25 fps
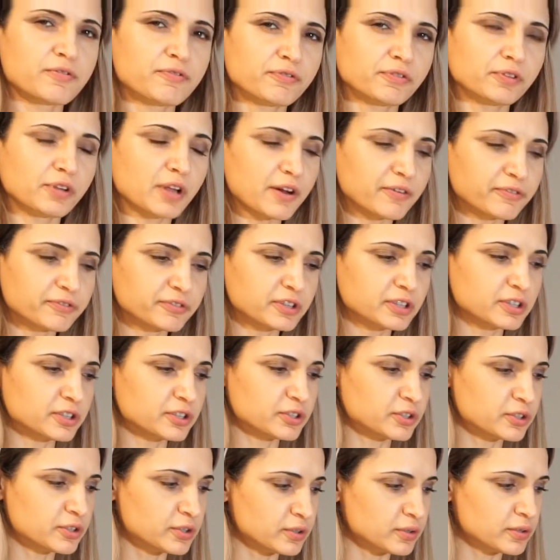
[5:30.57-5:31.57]
fluff this
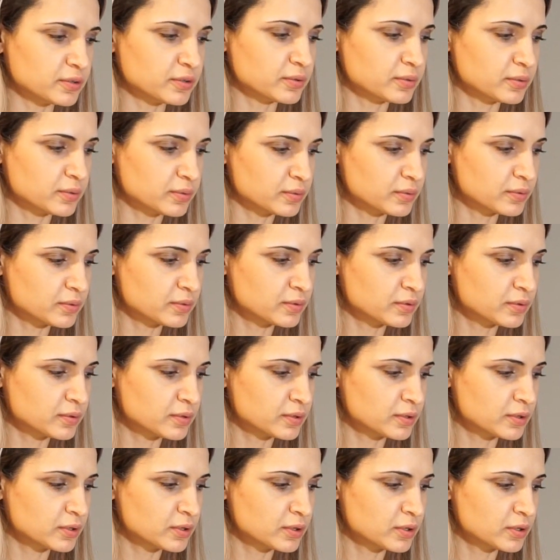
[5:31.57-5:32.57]
too?
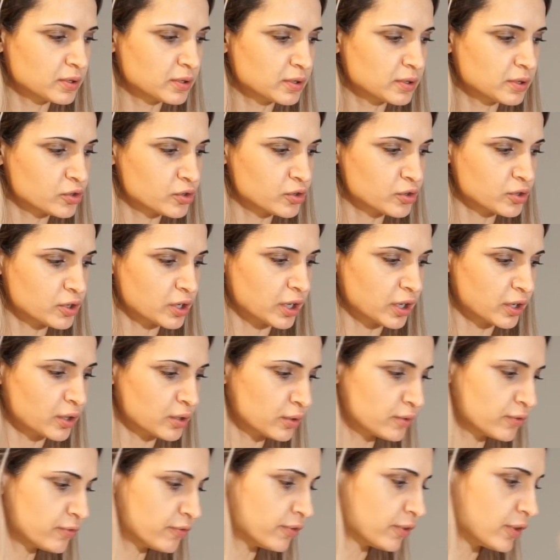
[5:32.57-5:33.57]
I
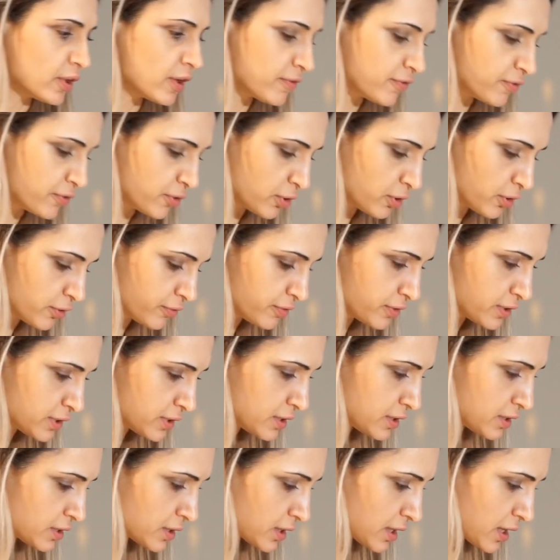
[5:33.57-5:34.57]
could fluff all of
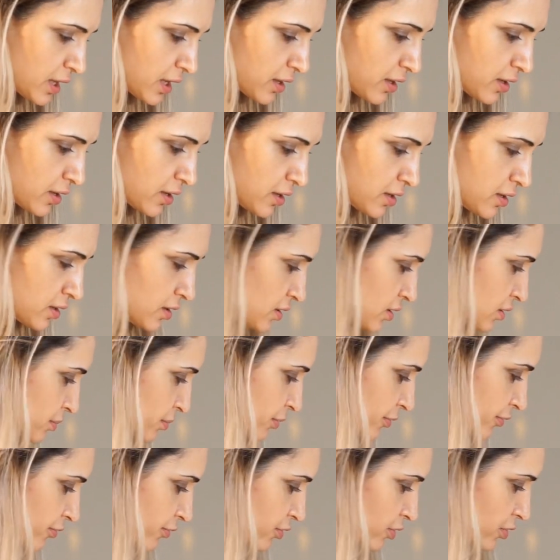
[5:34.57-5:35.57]
this together
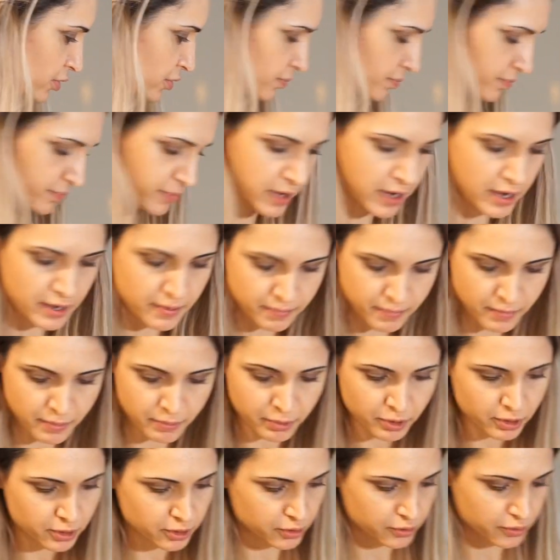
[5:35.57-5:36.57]
before. Yep, I'm
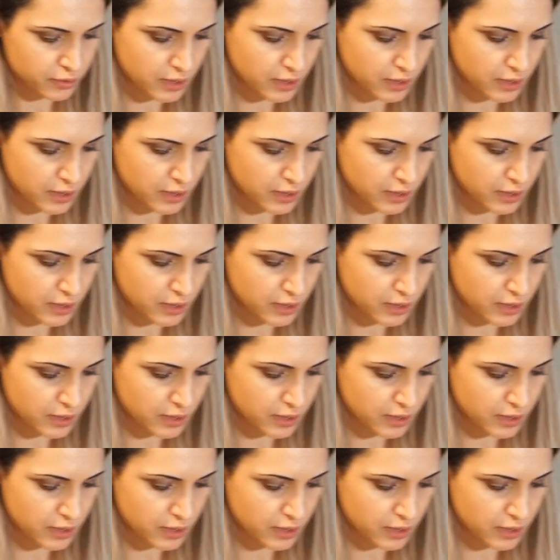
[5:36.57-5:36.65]
gonna do